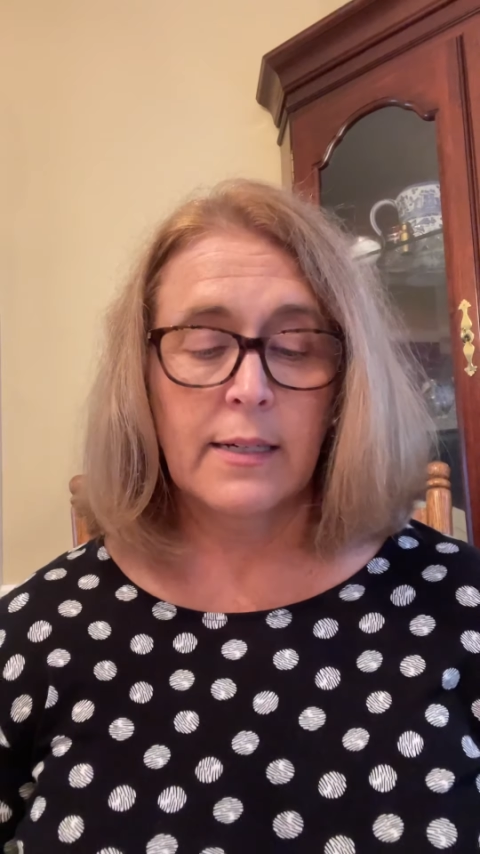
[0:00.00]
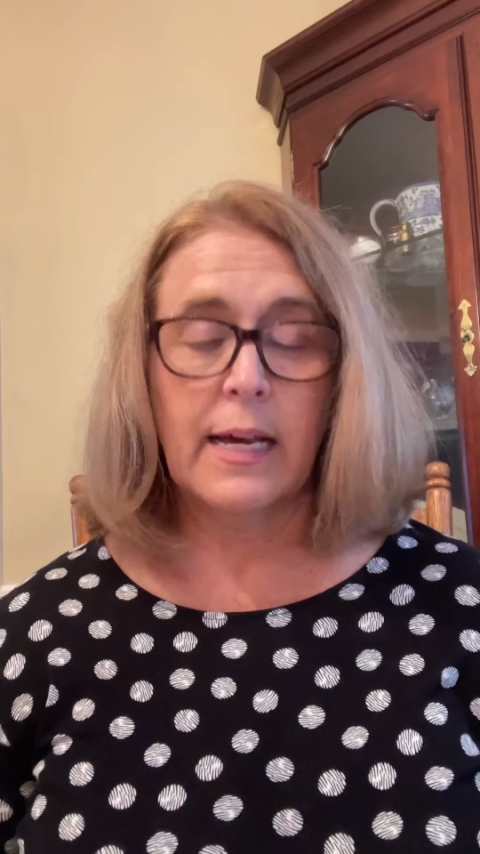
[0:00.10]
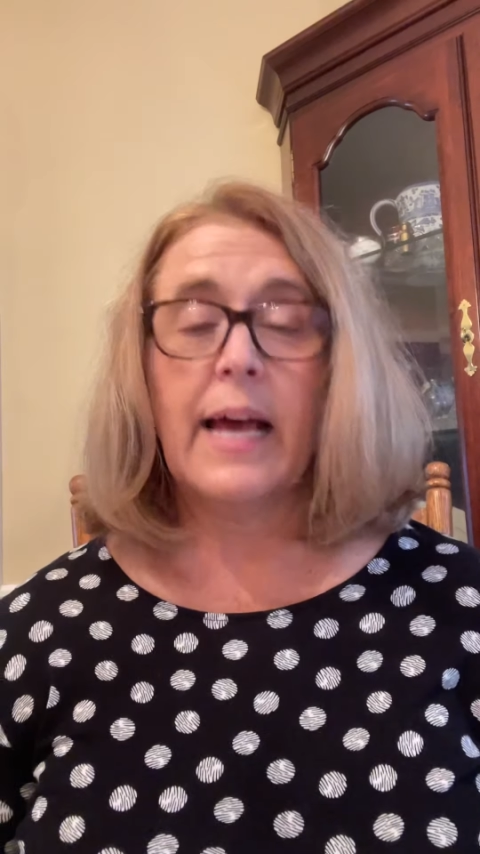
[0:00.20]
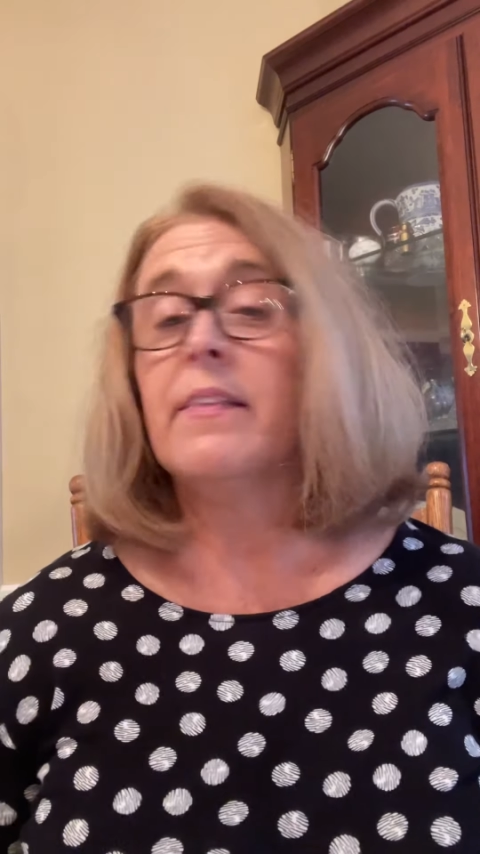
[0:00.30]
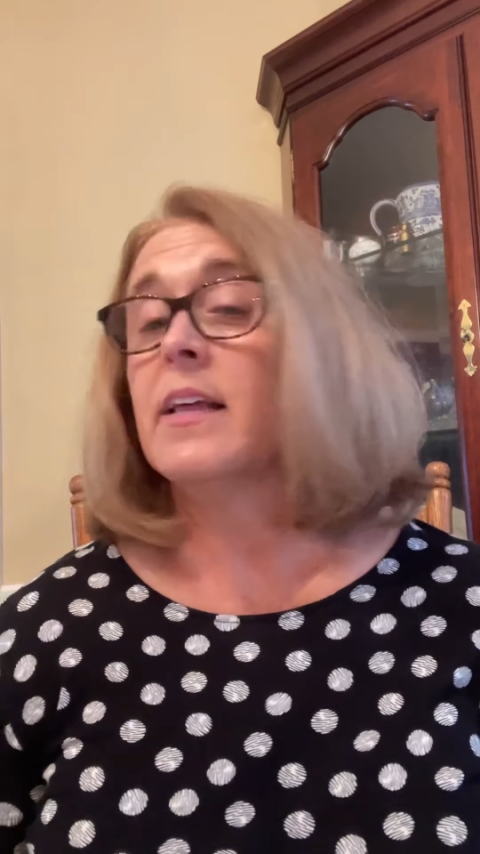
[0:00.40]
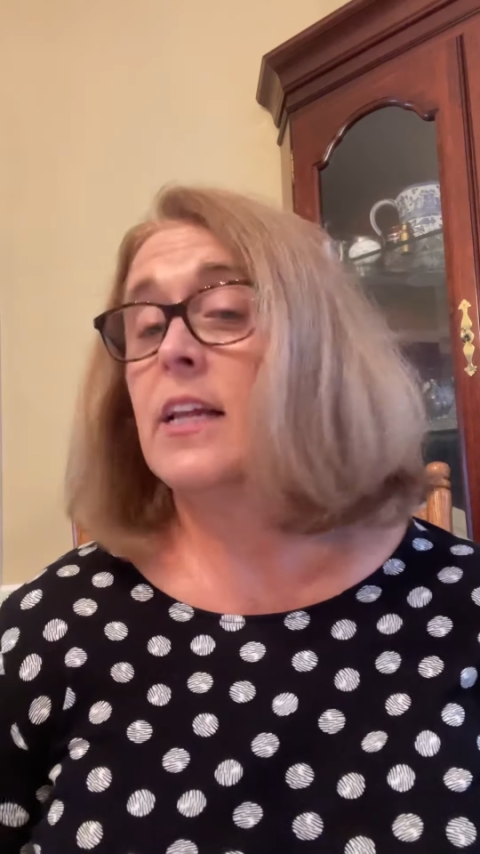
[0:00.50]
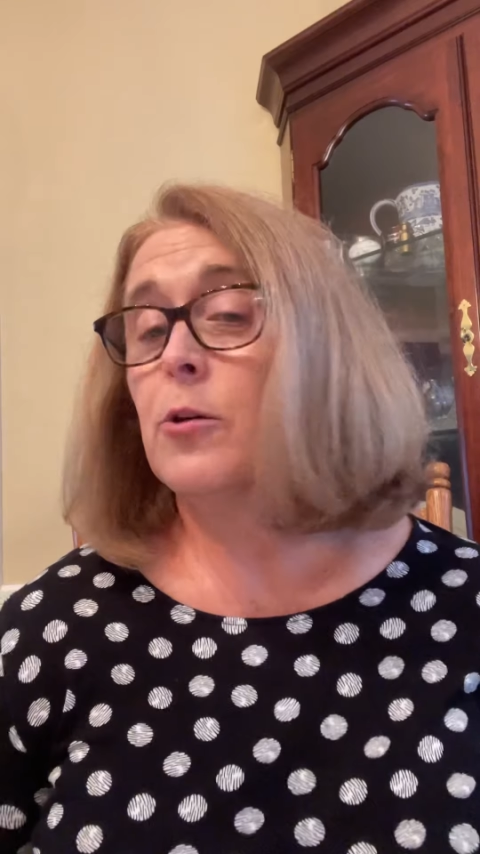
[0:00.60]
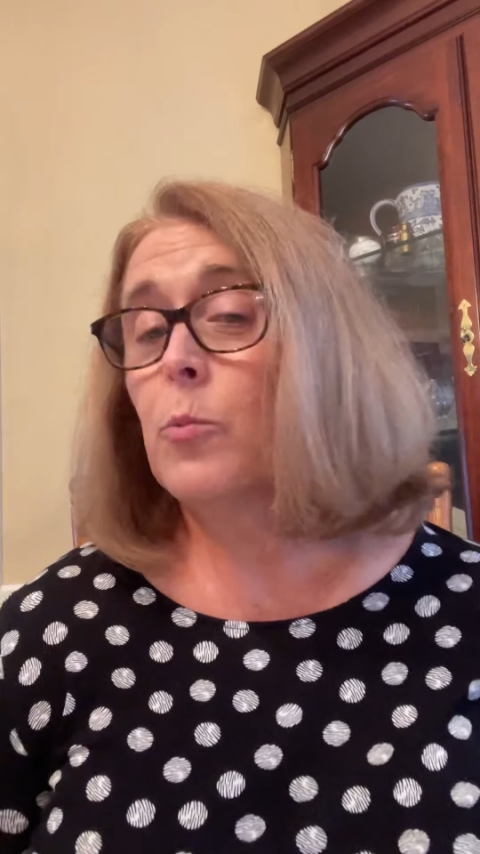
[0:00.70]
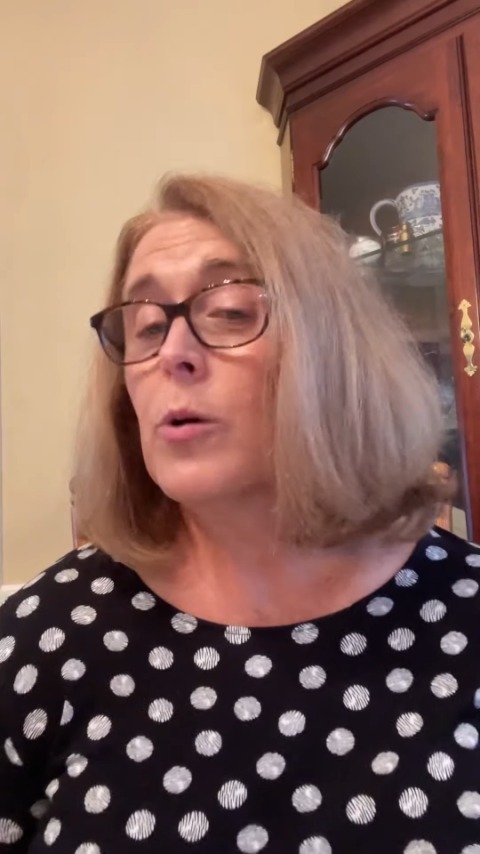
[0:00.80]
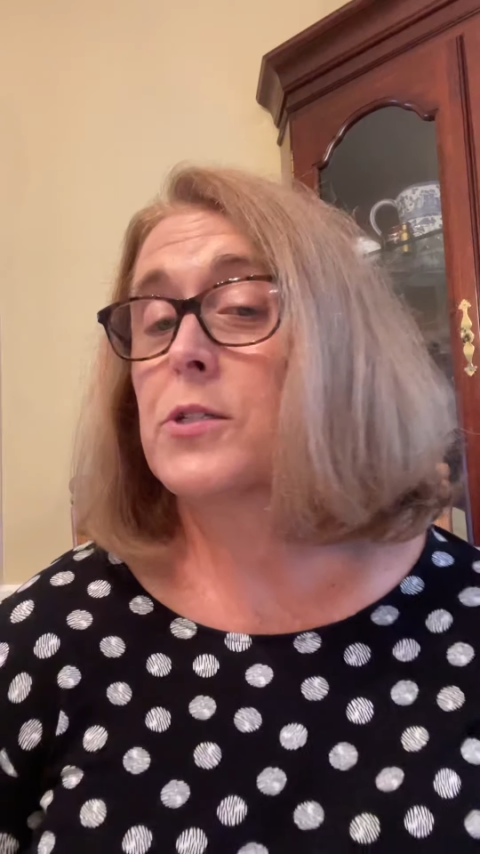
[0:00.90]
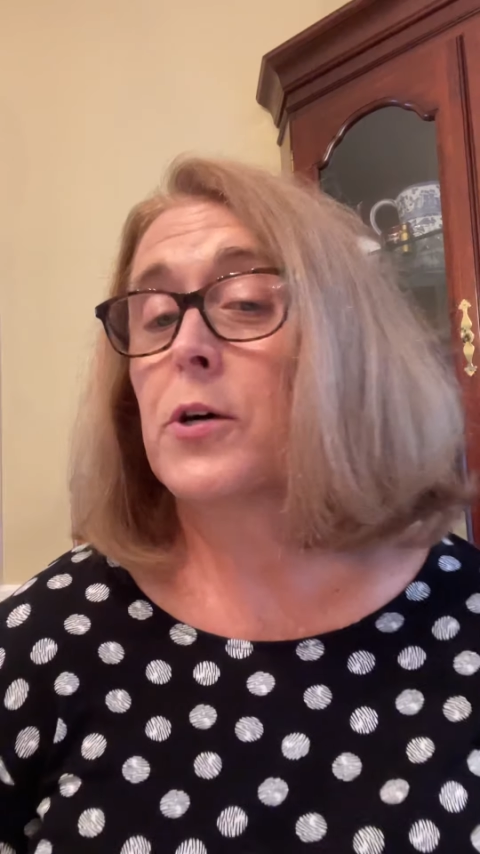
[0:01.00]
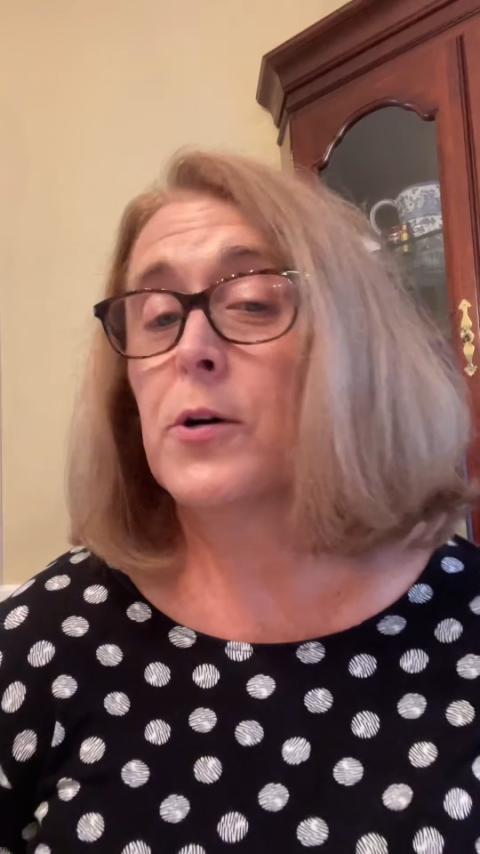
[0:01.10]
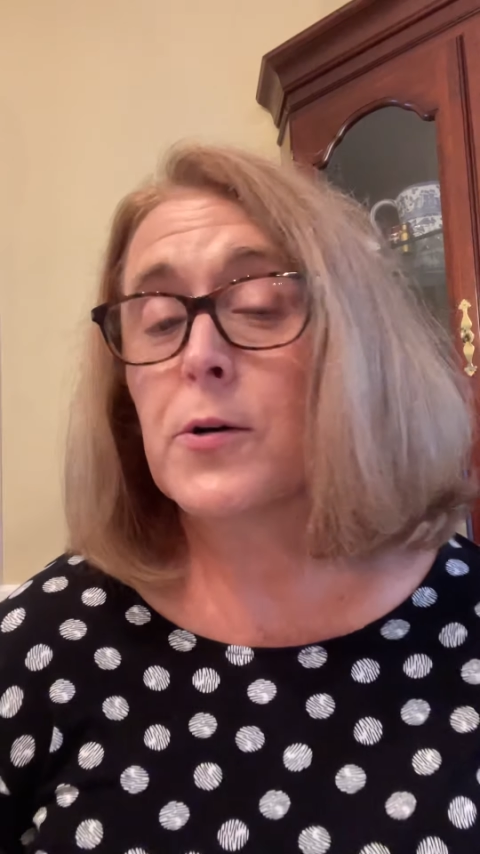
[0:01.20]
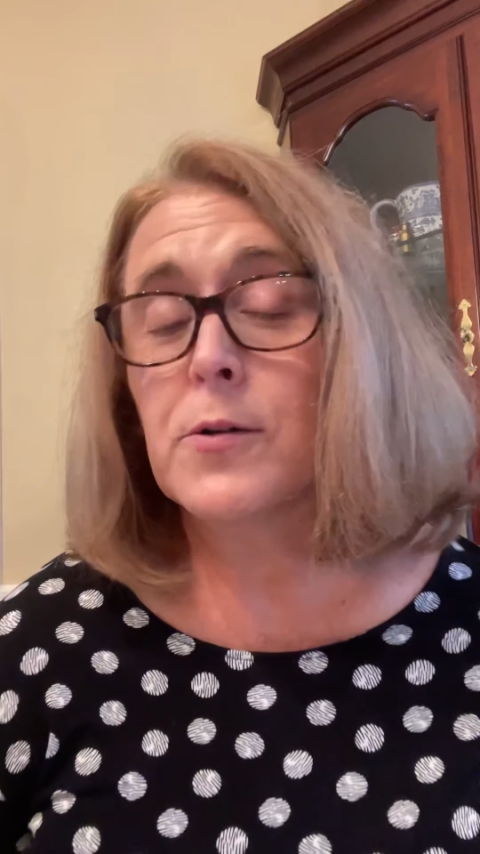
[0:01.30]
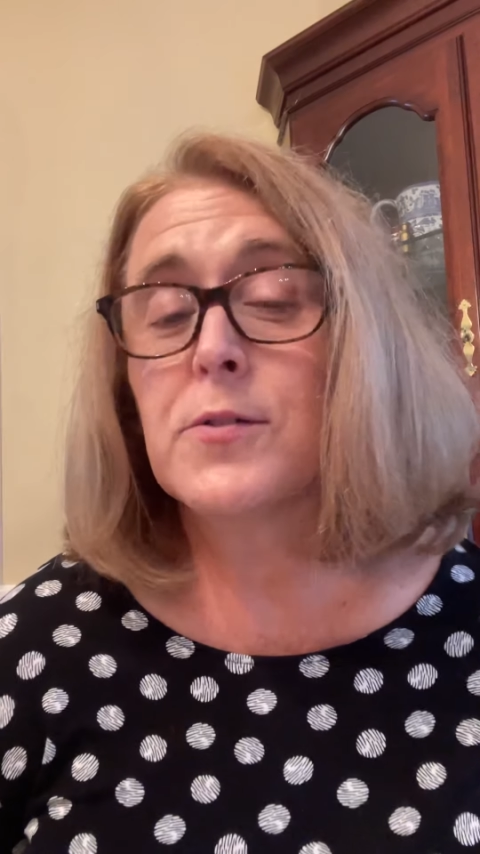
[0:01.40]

and then he worked hard